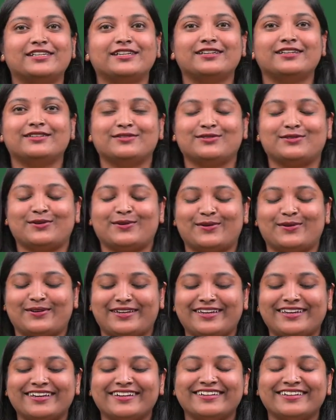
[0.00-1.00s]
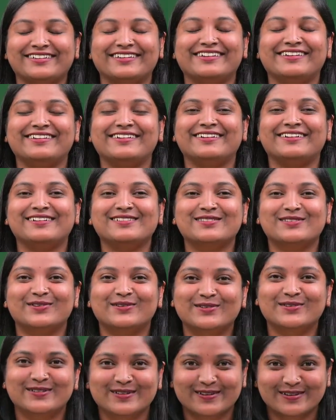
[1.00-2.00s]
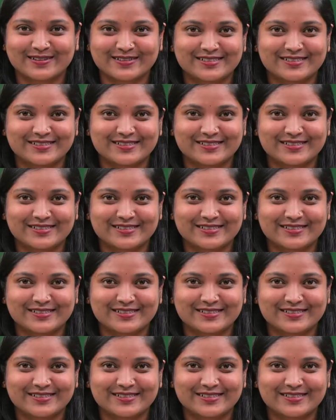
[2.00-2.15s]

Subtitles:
Sorry, clinical sociology.